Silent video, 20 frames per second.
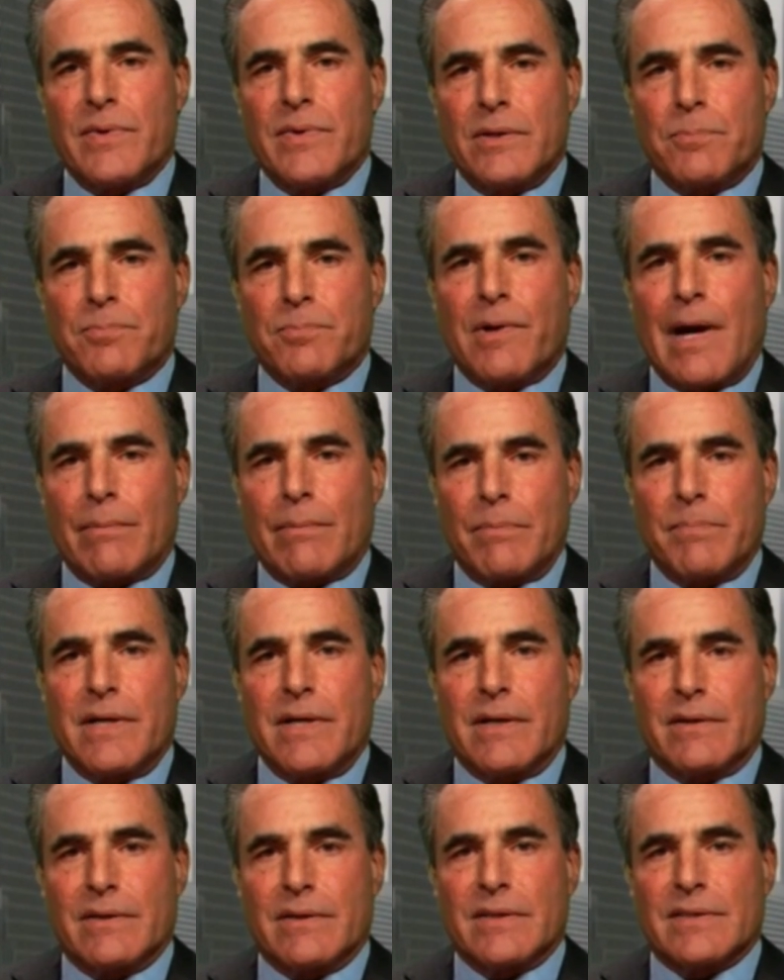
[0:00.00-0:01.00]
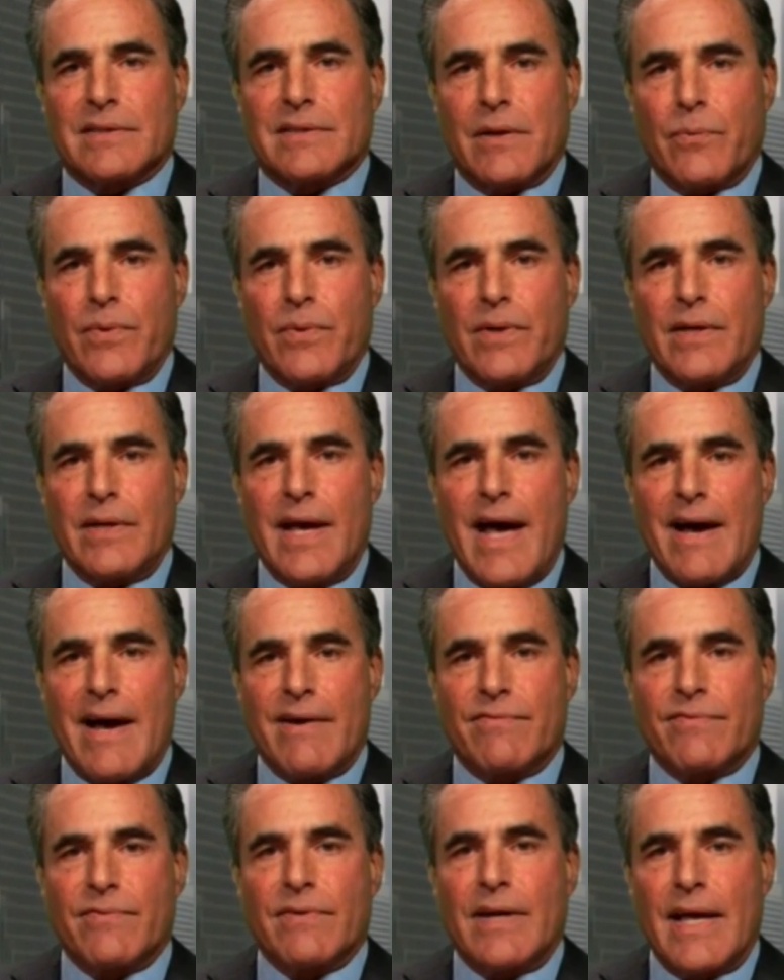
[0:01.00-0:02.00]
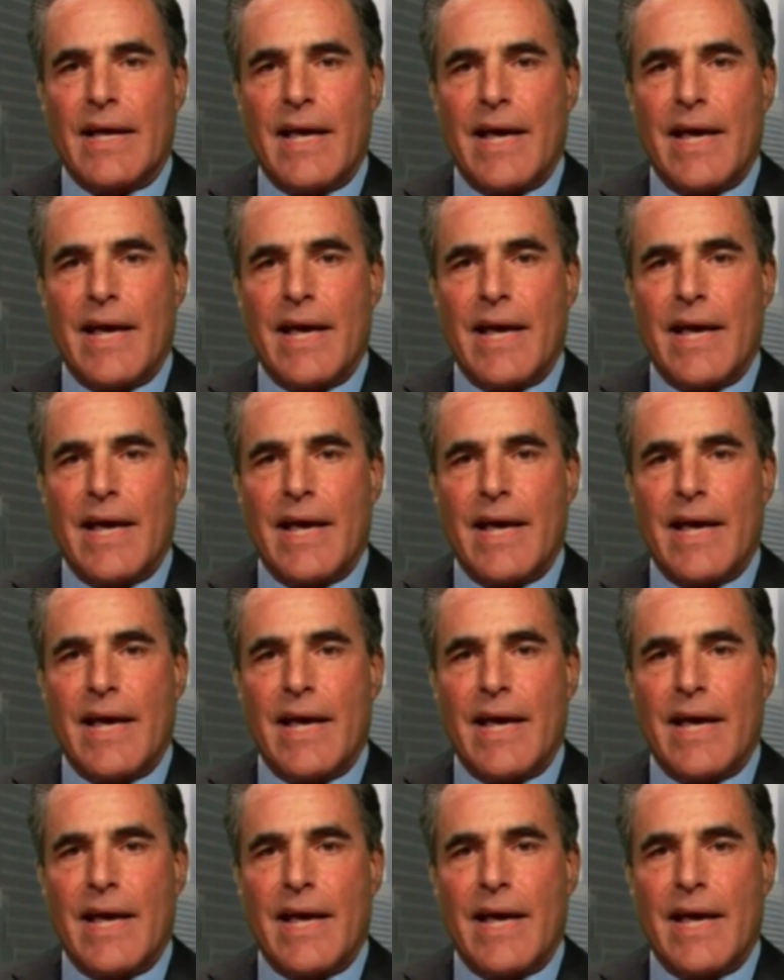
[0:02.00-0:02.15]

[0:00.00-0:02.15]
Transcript: real problem here is that we have